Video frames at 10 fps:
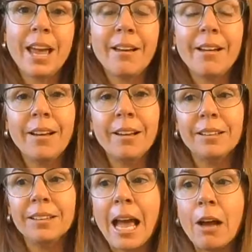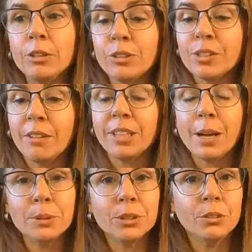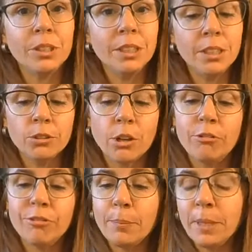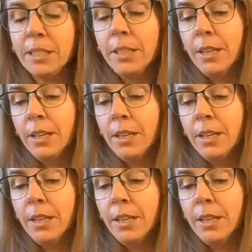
ha- uh, allow yourself the opportunity to grow from it.